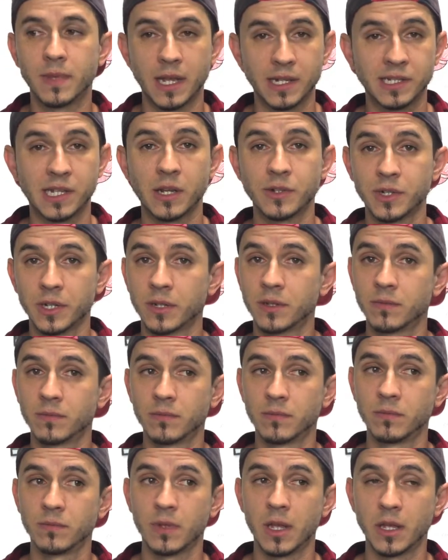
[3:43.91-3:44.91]
that sounds like
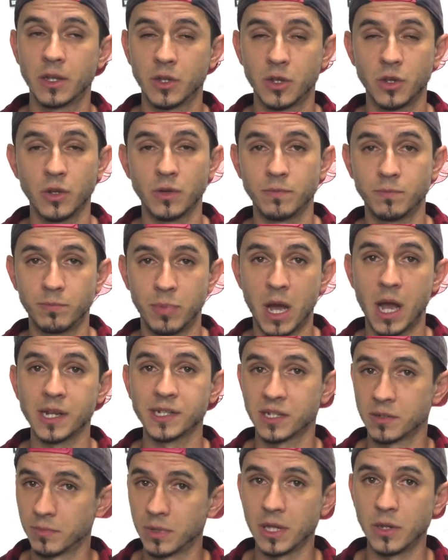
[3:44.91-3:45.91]
it could
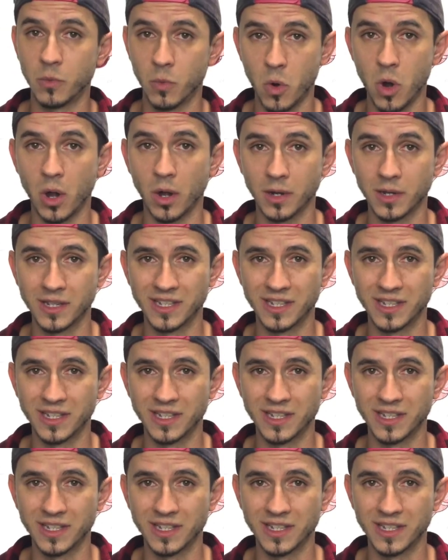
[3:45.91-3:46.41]
possibly work.